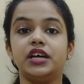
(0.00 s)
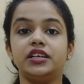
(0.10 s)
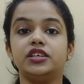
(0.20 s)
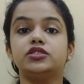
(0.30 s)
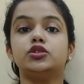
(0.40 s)

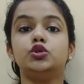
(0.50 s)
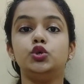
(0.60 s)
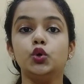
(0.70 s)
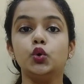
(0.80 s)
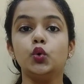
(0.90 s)
that is
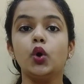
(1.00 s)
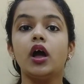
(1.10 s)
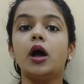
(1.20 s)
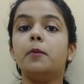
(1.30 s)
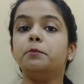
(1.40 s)
do,
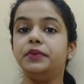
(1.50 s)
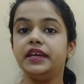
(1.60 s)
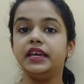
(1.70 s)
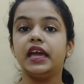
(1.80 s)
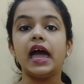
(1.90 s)

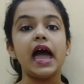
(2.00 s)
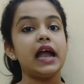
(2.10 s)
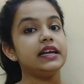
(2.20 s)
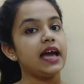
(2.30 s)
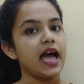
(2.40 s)
be
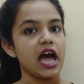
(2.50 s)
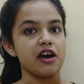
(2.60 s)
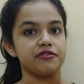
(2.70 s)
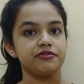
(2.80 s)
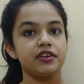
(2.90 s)
and have,